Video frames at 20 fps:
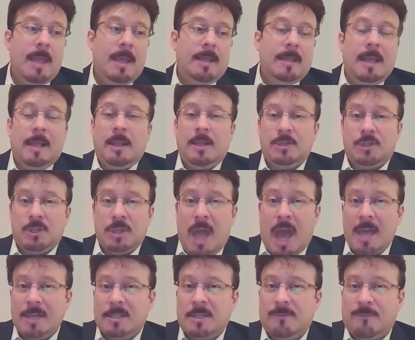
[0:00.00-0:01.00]
Now, listen,
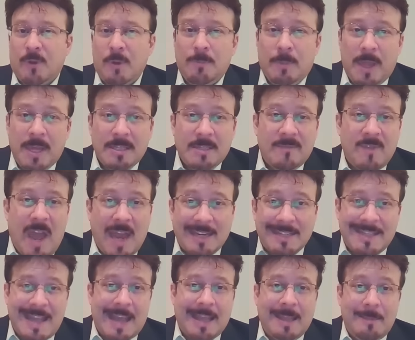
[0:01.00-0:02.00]
guys, the free plays have not
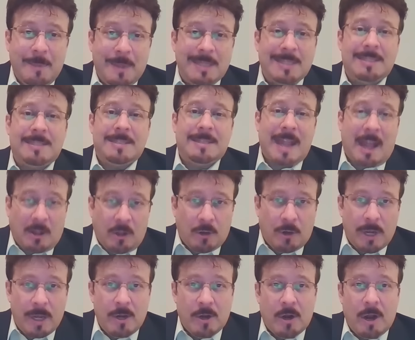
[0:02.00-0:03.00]
exactly been stellar
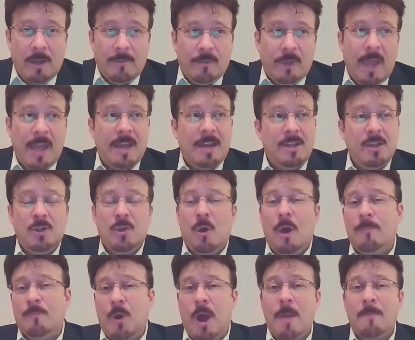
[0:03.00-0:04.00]
here of late. And, you know, I
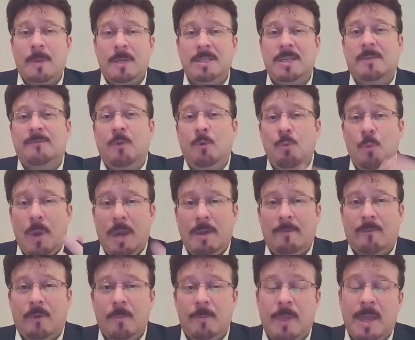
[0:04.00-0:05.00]
pride myself on winning
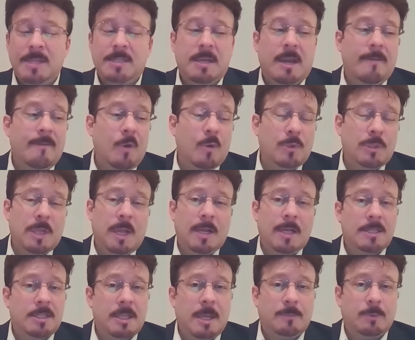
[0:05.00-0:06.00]
free plays, and I've always done
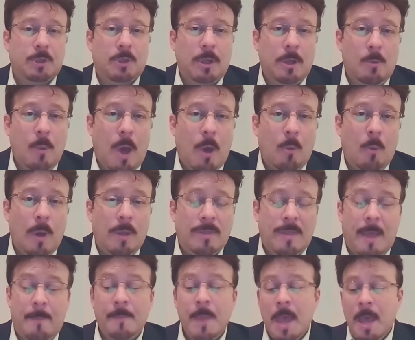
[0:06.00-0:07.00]
exceptionally well with
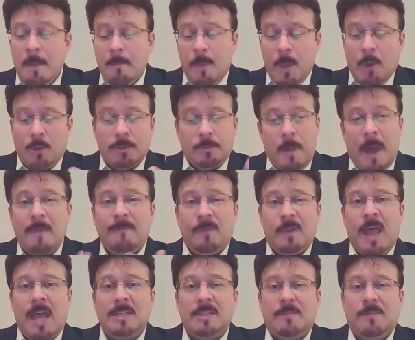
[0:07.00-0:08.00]
them. Because my
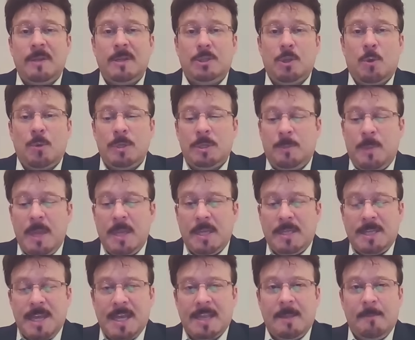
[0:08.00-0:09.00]
philosophy has always been you
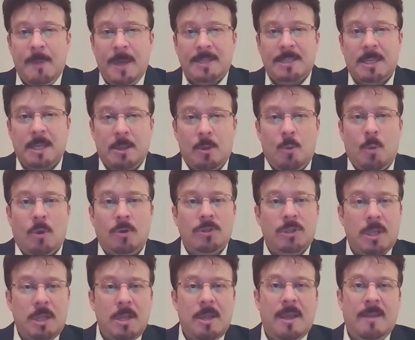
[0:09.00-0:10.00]
take the best of the worst
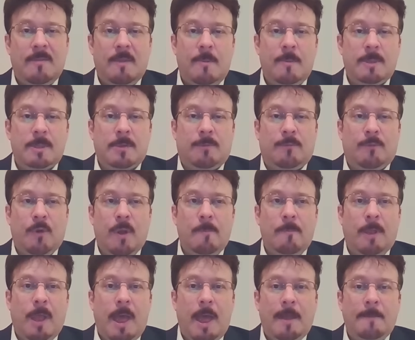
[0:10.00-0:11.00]
and you give them as a free
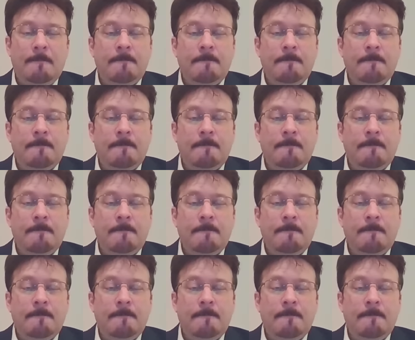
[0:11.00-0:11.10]
play.